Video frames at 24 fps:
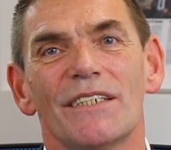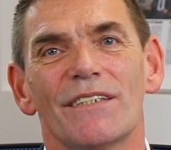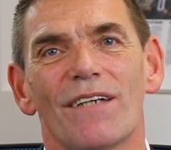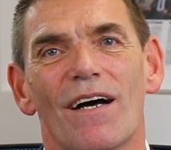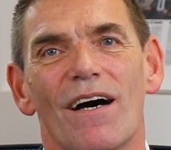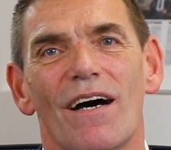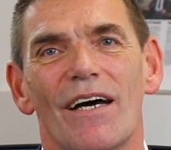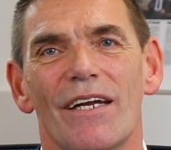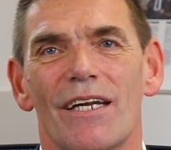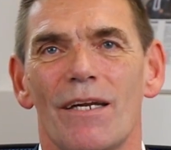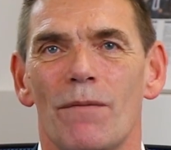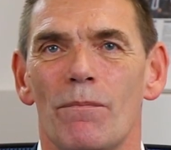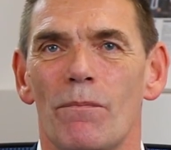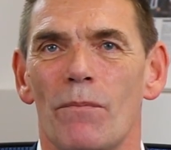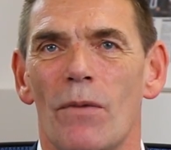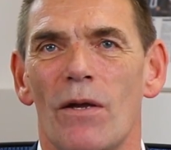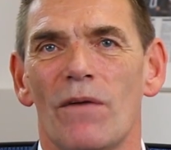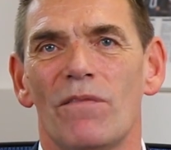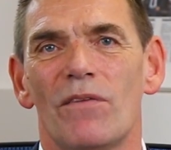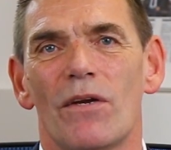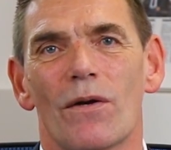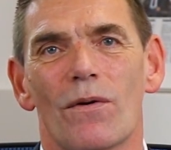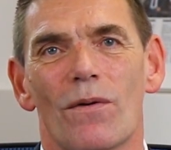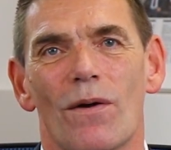side and
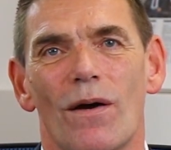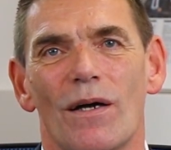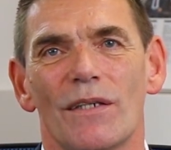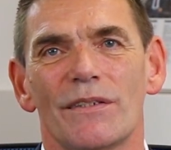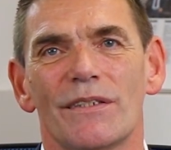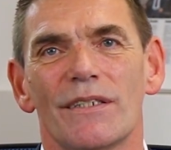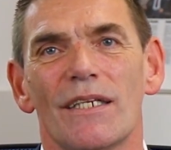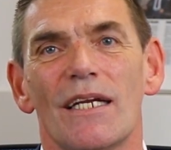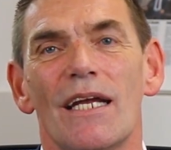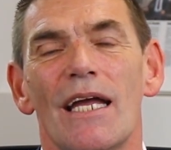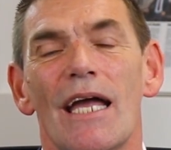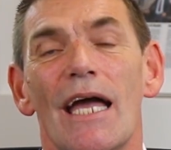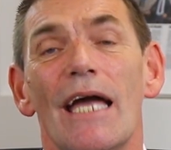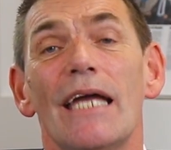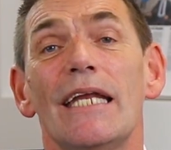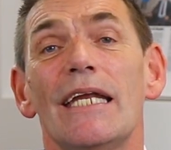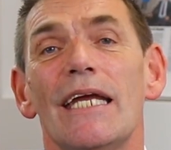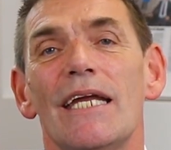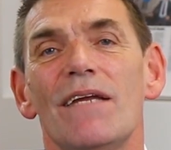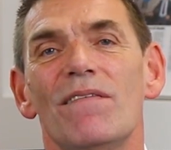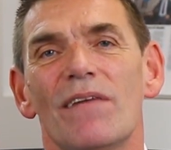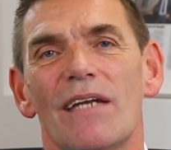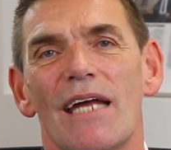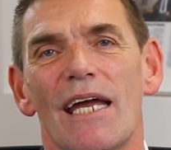move it across and
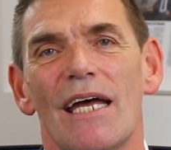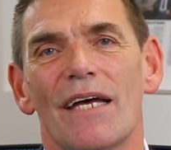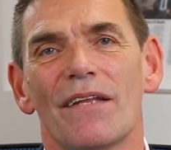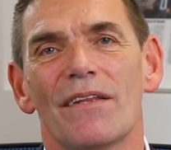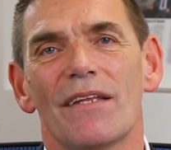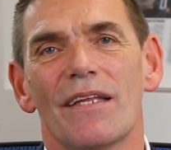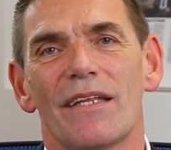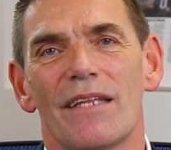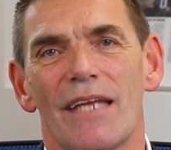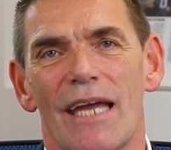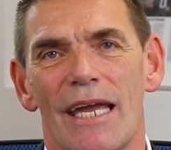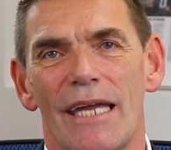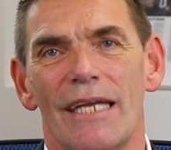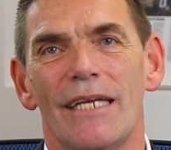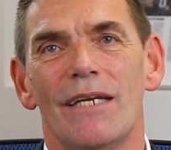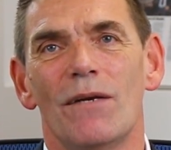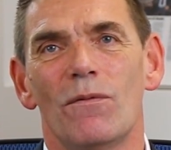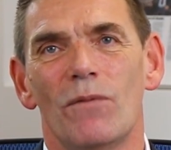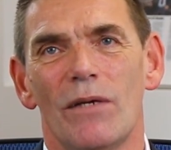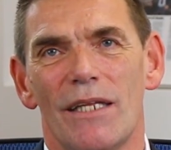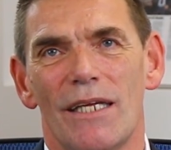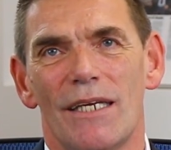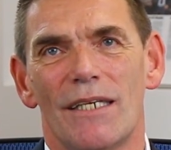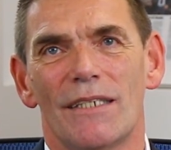even out the heat
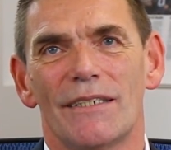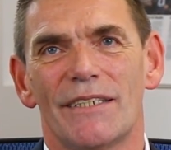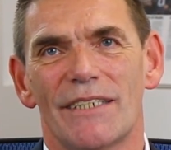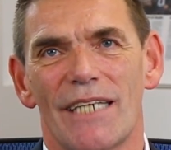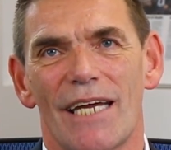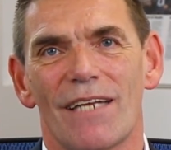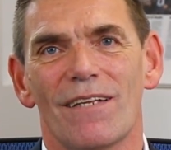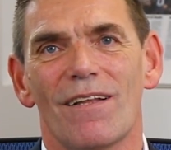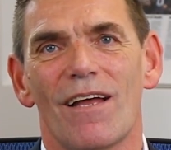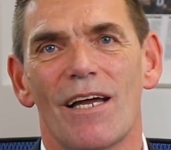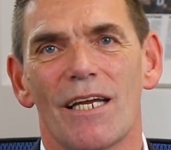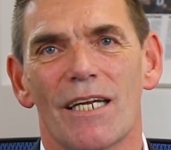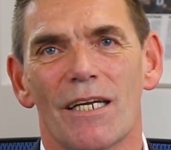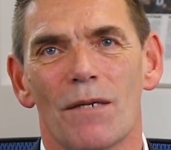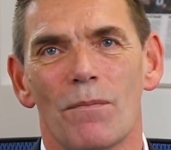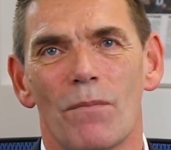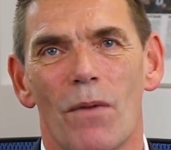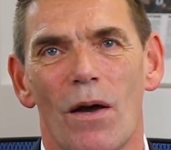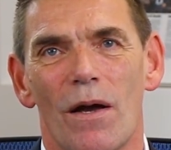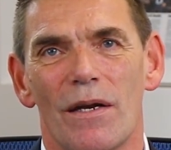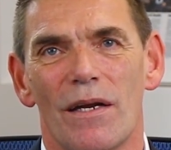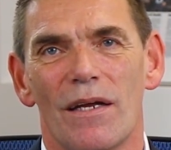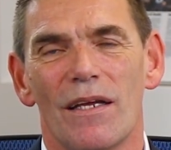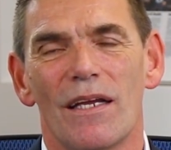within a satellite
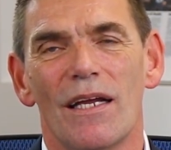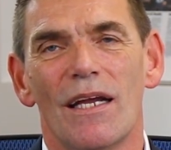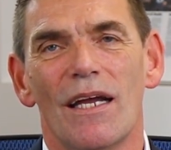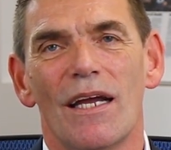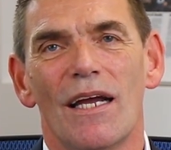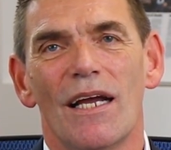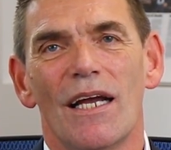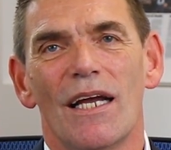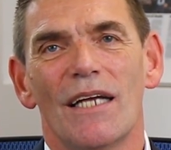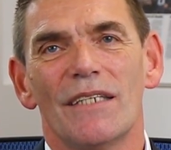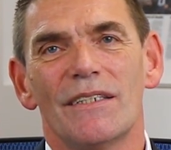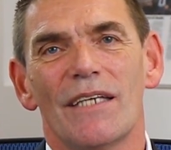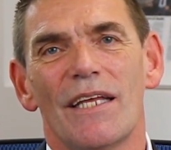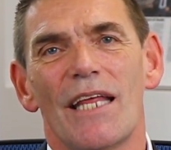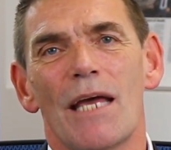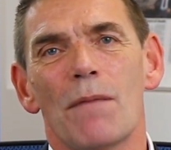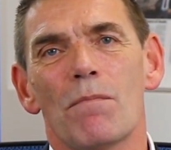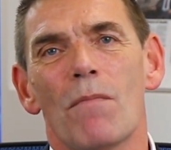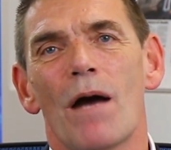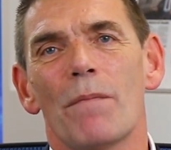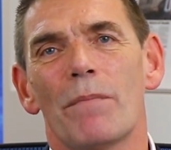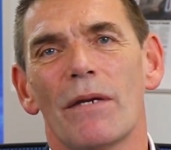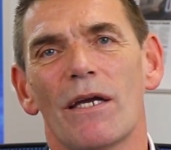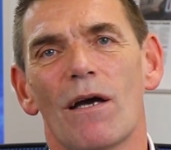component. So
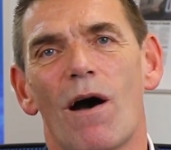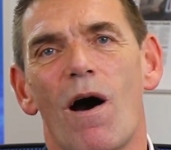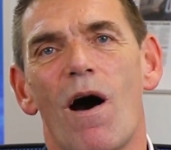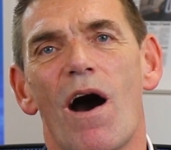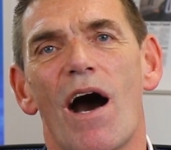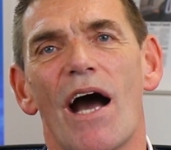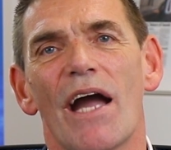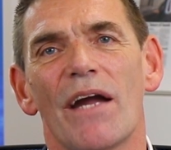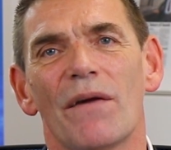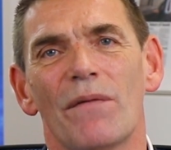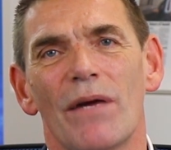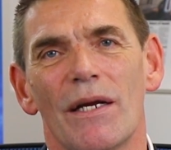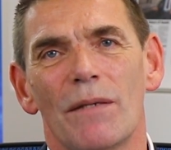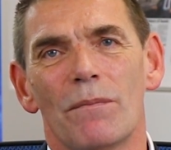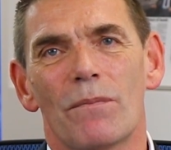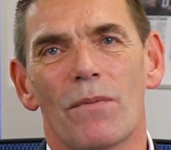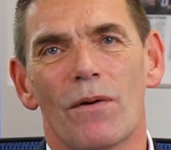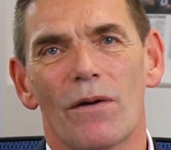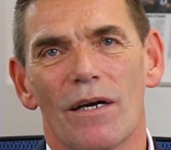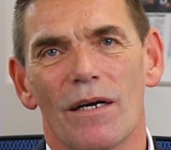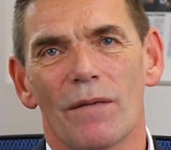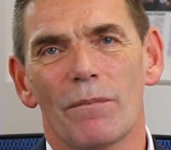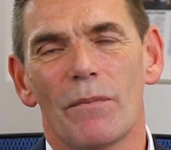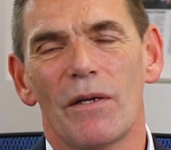that might be a higher end
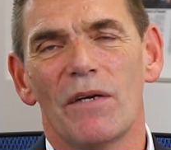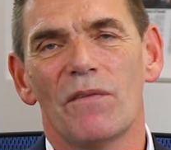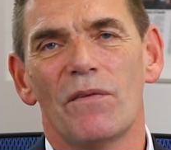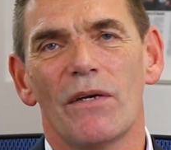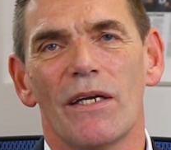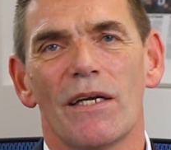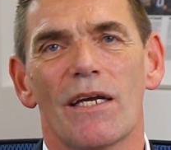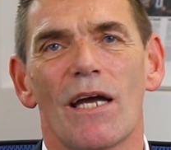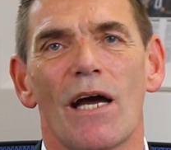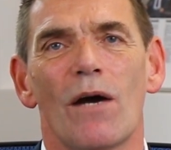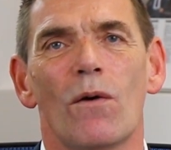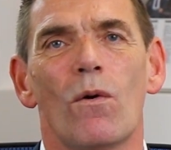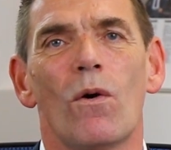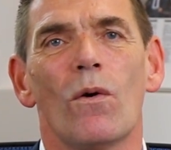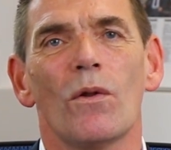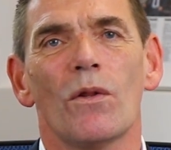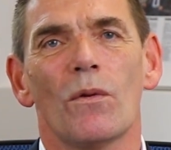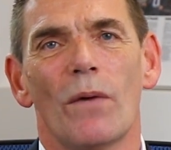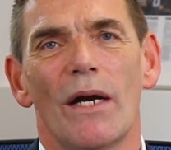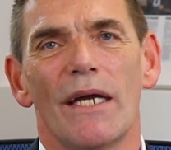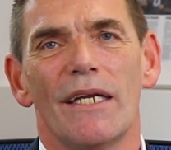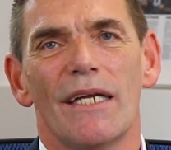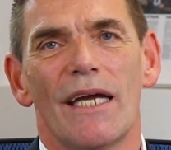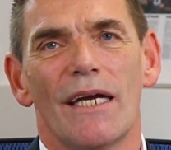product, but if we go all the
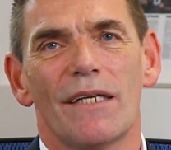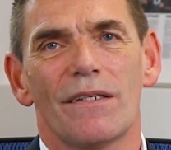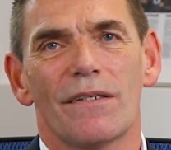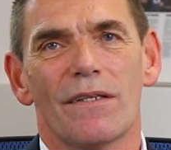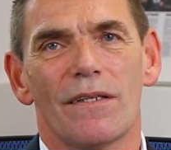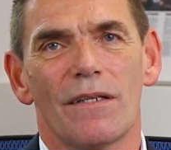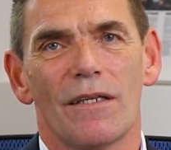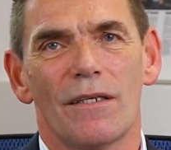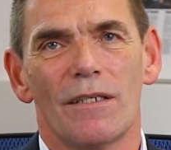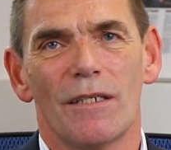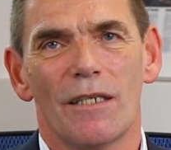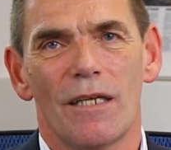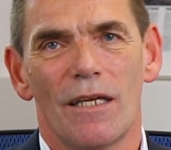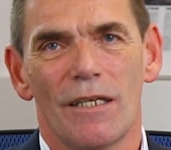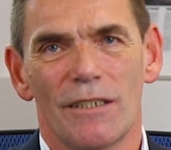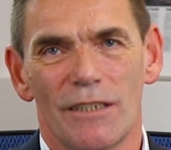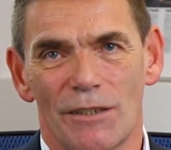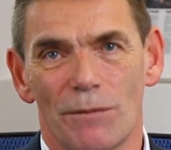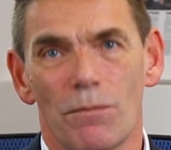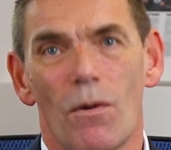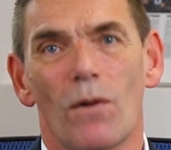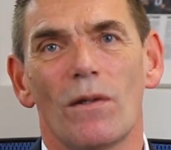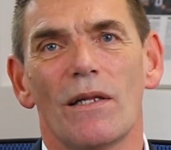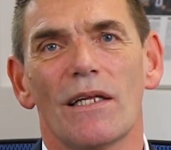way down to the
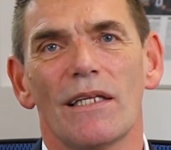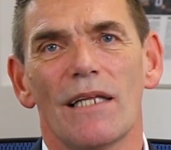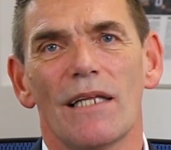smaller